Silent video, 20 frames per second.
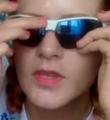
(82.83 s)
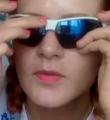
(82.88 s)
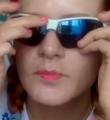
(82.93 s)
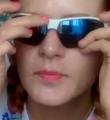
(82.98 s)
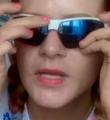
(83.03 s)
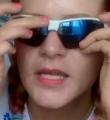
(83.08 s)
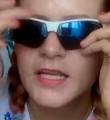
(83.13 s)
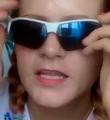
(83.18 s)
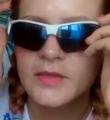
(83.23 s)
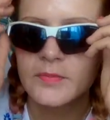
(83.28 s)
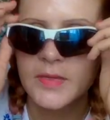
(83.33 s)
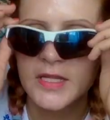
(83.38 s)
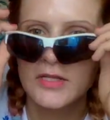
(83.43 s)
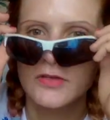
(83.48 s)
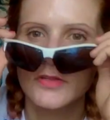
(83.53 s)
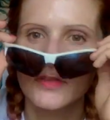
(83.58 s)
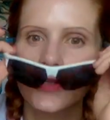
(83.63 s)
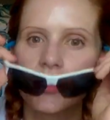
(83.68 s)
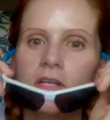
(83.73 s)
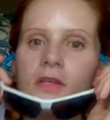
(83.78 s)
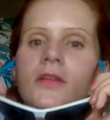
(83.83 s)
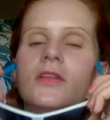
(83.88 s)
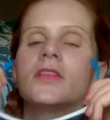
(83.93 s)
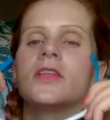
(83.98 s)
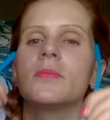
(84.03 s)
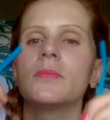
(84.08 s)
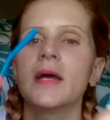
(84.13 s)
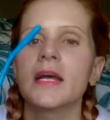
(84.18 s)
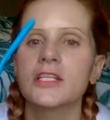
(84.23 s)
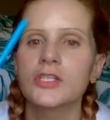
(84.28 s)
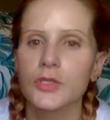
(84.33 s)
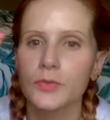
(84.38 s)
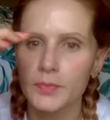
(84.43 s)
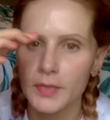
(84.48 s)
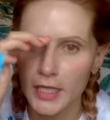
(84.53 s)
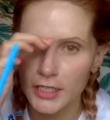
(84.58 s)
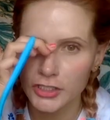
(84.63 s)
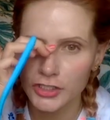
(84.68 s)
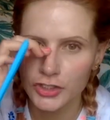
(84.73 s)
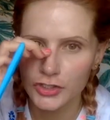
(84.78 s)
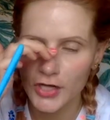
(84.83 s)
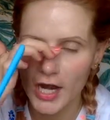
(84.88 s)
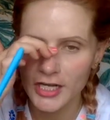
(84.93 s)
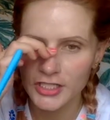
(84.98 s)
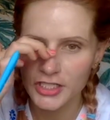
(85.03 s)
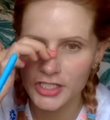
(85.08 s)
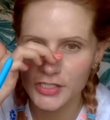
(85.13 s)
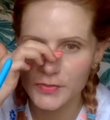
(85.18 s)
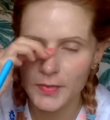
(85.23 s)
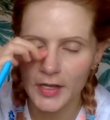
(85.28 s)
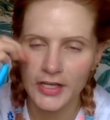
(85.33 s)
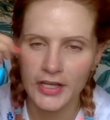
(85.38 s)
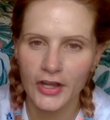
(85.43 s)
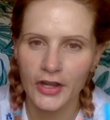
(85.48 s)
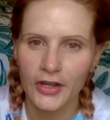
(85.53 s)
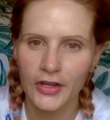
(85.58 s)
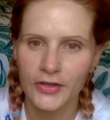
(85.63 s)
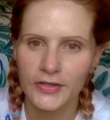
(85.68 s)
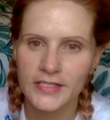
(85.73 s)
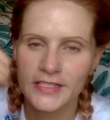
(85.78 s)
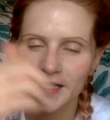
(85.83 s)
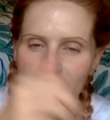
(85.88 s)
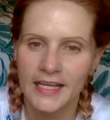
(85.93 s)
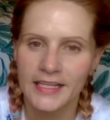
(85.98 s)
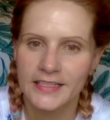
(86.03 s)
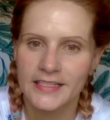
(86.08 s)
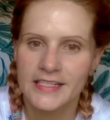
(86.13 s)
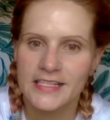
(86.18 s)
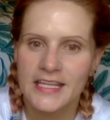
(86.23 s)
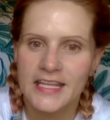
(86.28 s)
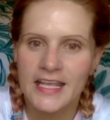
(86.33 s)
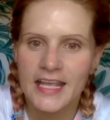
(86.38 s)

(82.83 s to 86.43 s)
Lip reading: bit in the middle, the metal bit scratches my nose, and